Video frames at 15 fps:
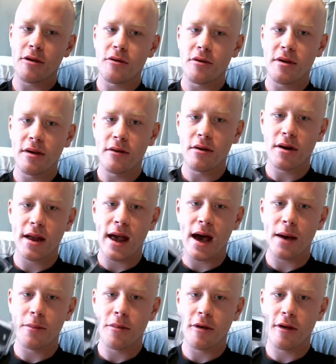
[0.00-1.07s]
cylinder
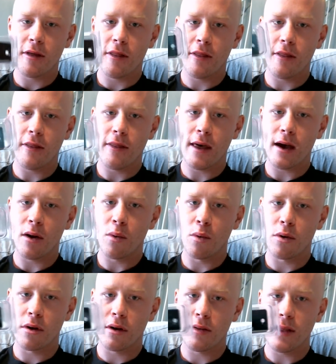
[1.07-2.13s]
caps that
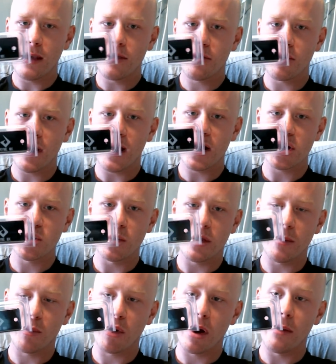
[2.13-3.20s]
were laser etched with the
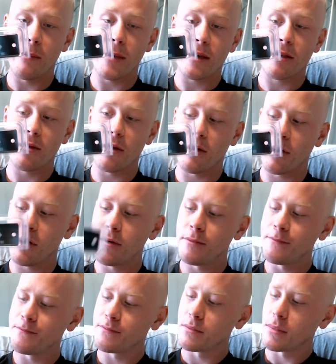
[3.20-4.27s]
PrimeX logo.
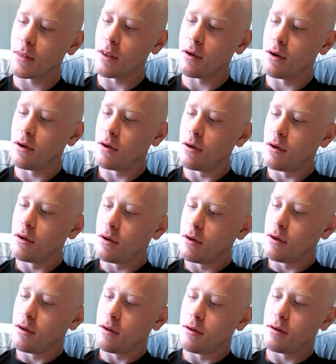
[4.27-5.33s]

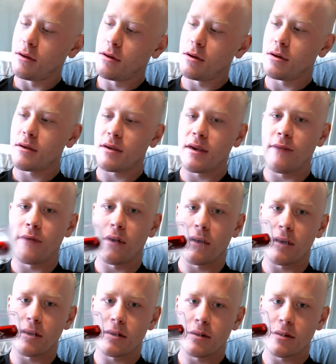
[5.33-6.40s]
I'll just give you a
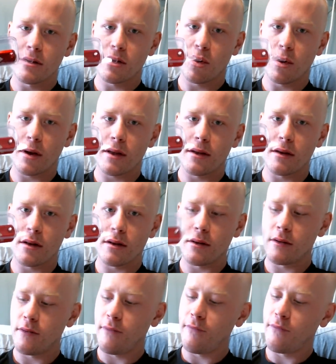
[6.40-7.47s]
quick little
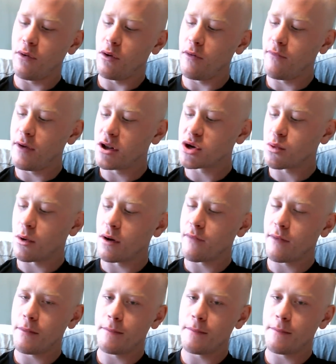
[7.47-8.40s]
view of each one of them.